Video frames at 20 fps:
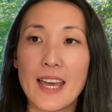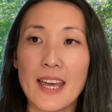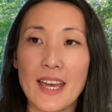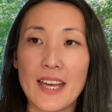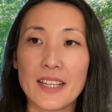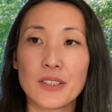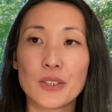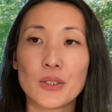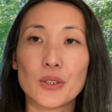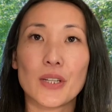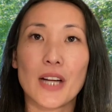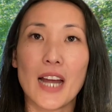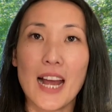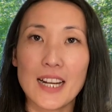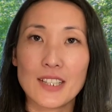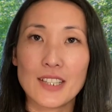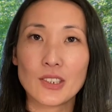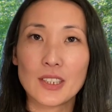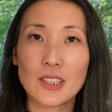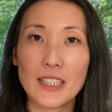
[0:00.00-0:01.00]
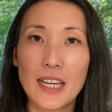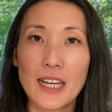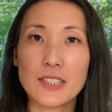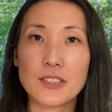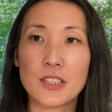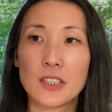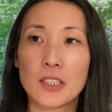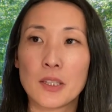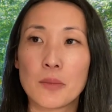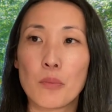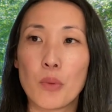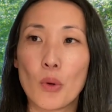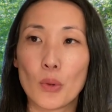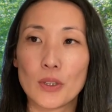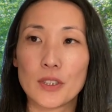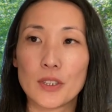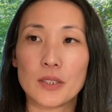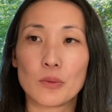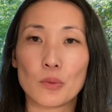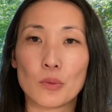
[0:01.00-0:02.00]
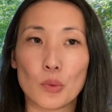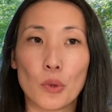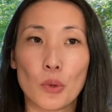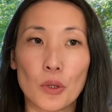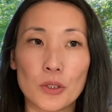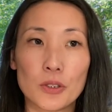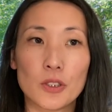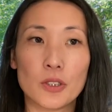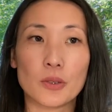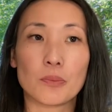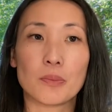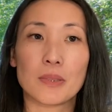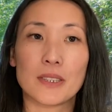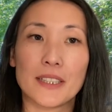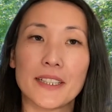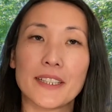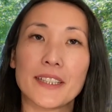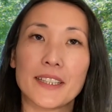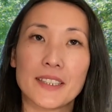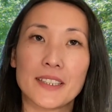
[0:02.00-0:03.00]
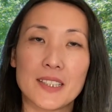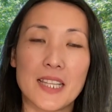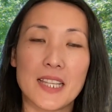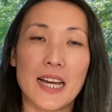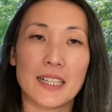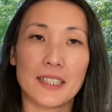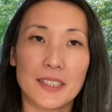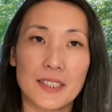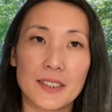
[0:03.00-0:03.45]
Anger actually has an important role to play in that